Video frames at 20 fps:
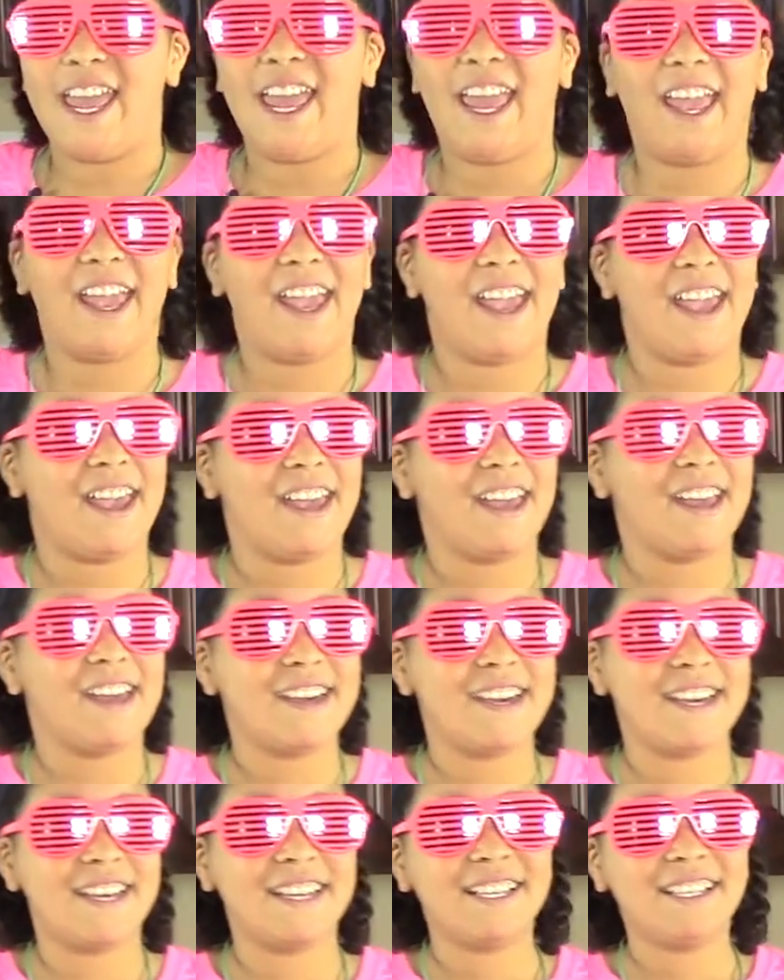
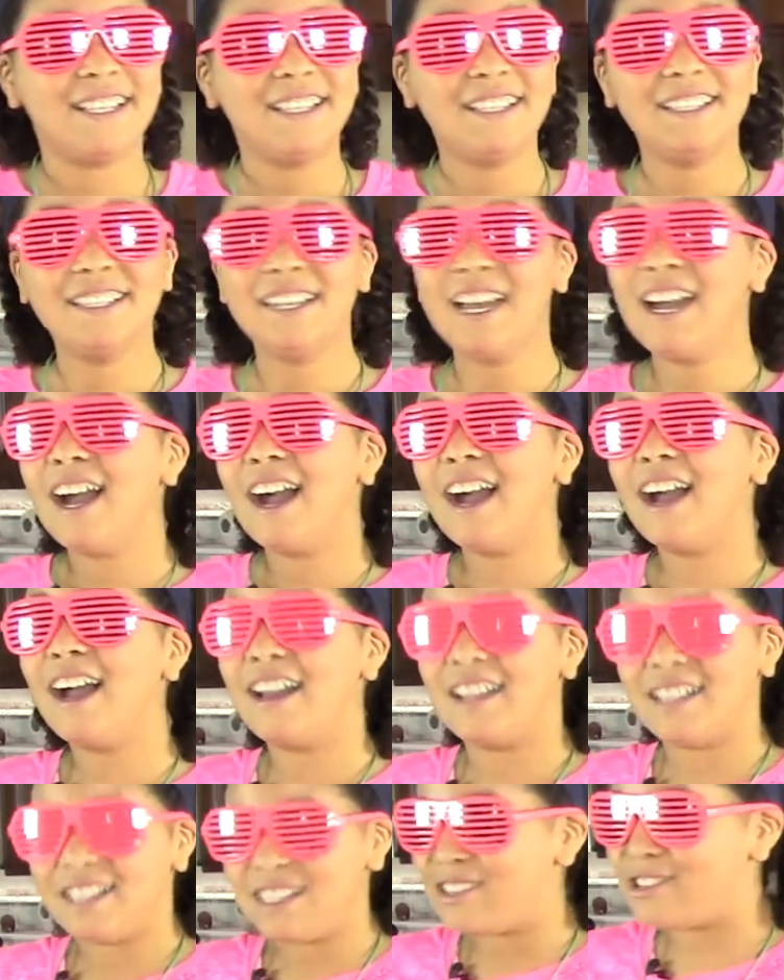is
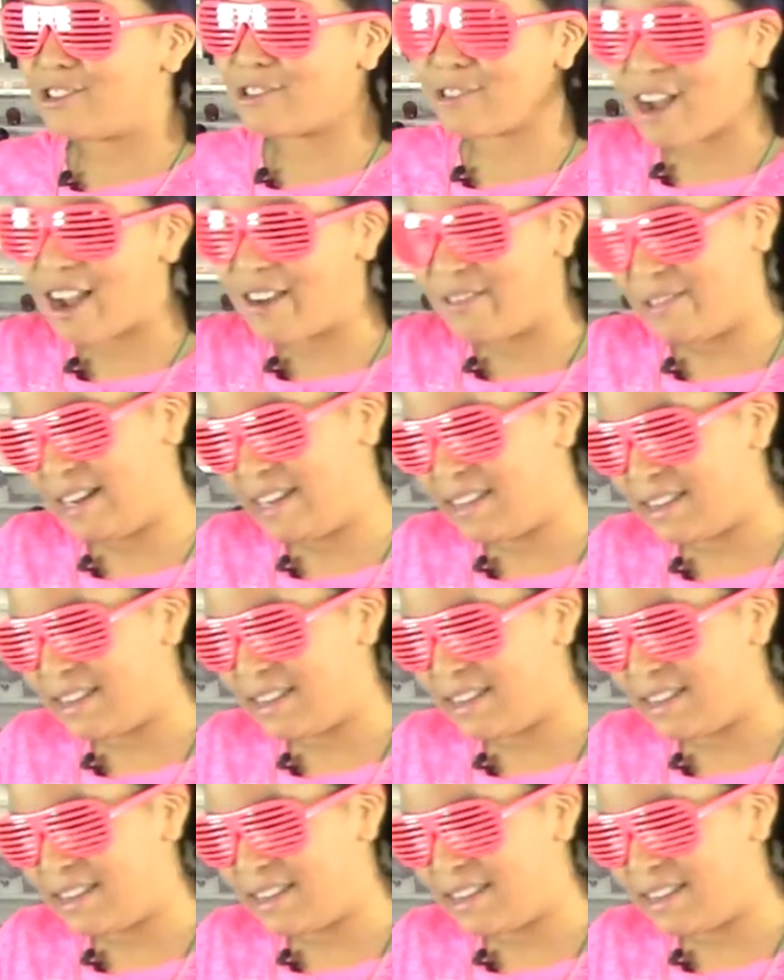to try one.